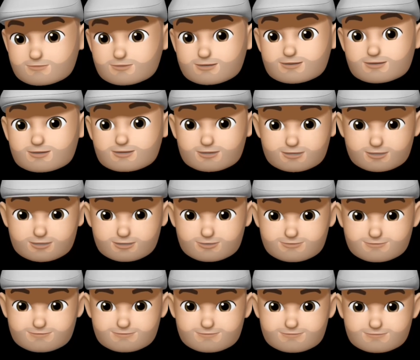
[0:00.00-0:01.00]
Hi,
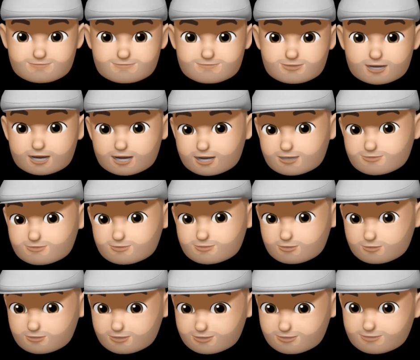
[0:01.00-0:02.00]
I'm
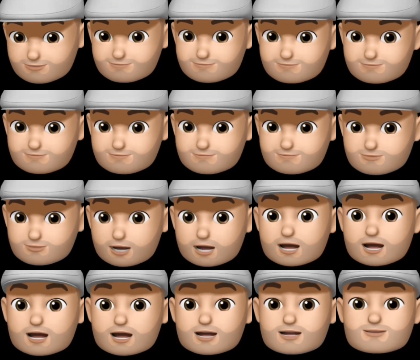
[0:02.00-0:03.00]
Jonathan. I
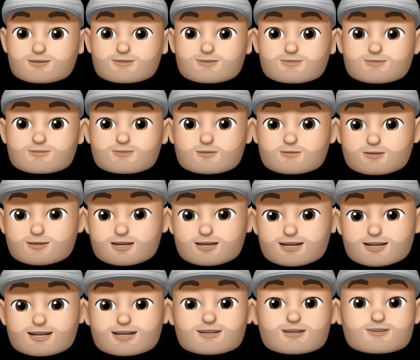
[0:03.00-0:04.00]
used to work in a
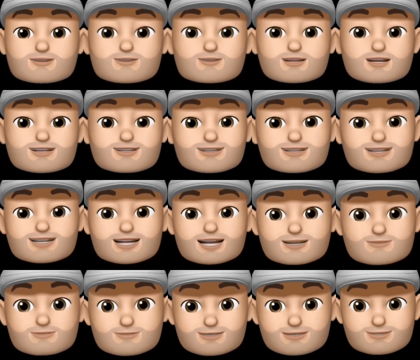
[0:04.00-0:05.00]
construction
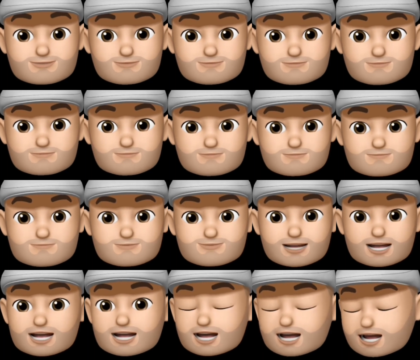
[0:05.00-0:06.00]
company.
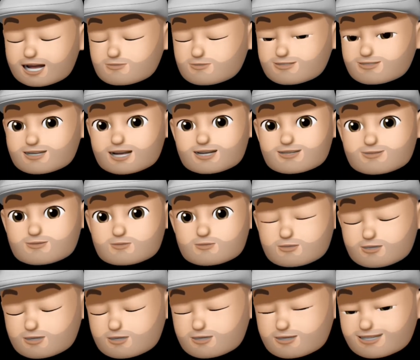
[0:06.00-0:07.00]
I was asked to work
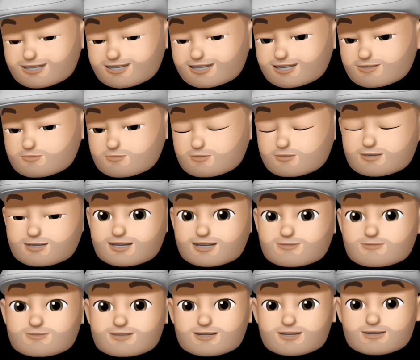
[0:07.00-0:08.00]
on a scaffolding
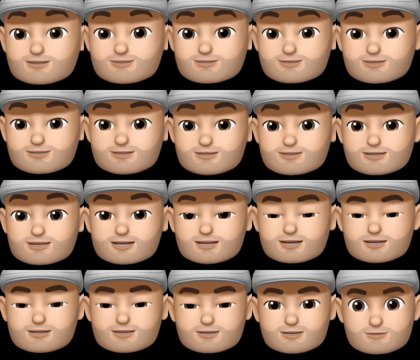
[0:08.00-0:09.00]
without
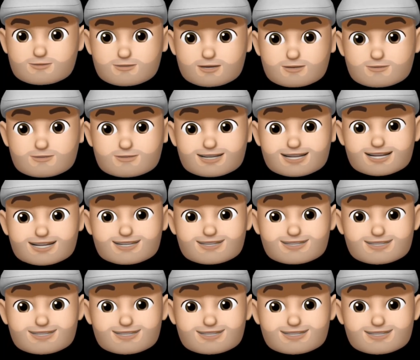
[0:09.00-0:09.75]
the proper health and